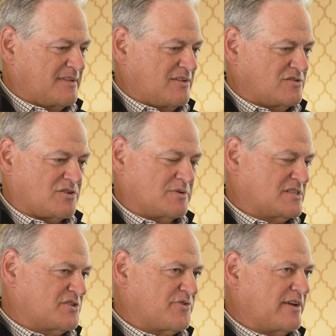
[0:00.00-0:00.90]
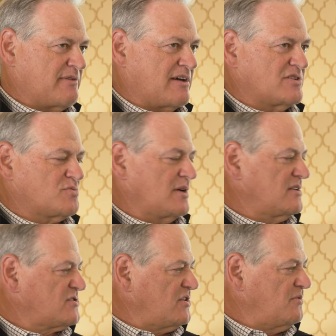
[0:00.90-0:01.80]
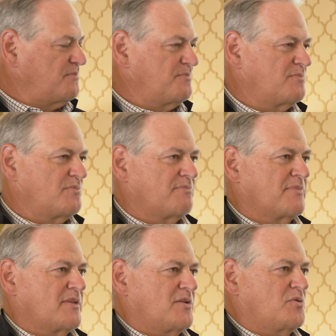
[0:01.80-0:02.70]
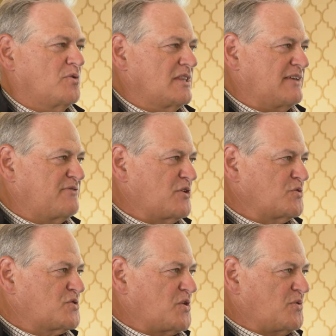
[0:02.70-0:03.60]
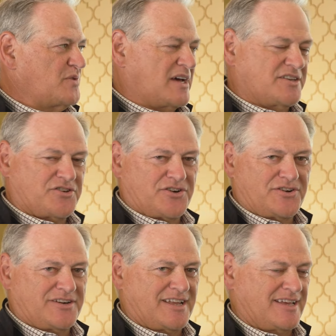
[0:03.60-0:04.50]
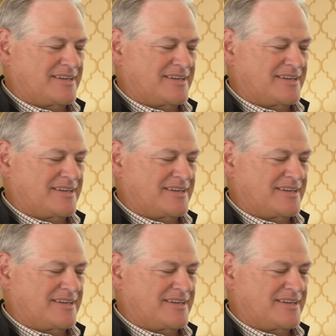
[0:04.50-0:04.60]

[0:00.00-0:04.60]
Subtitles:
there's always the trade route as well. So we'll leave no stone unturned.